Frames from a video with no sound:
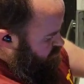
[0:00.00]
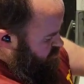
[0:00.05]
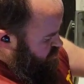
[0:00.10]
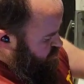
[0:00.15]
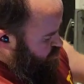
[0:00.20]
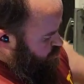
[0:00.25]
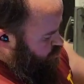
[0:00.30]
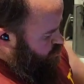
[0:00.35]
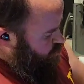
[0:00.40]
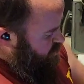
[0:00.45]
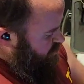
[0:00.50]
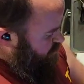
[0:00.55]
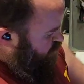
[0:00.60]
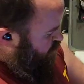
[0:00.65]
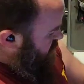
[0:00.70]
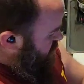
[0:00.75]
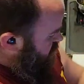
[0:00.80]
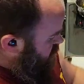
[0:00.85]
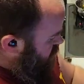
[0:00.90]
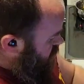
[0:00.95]
Just do a quick
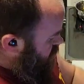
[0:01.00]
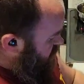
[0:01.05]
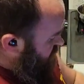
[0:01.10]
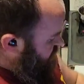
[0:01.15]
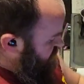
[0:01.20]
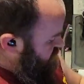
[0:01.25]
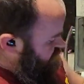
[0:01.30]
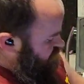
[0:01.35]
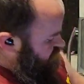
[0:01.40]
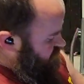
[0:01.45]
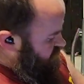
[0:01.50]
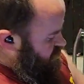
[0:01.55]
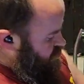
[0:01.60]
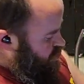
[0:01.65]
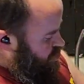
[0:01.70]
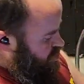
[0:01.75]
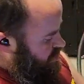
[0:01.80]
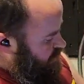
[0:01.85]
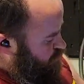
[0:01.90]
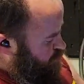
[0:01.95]
break on all of them.
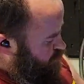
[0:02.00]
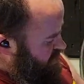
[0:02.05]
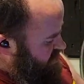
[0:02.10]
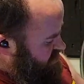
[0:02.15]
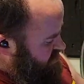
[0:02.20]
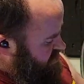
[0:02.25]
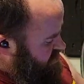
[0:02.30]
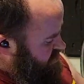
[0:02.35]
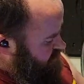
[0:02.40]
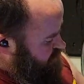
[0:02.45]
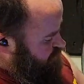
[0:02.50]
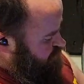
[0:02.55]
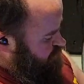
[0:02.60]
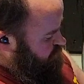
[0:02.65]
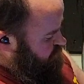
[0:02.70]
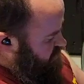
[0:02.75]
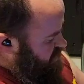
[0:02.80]
You're going to break them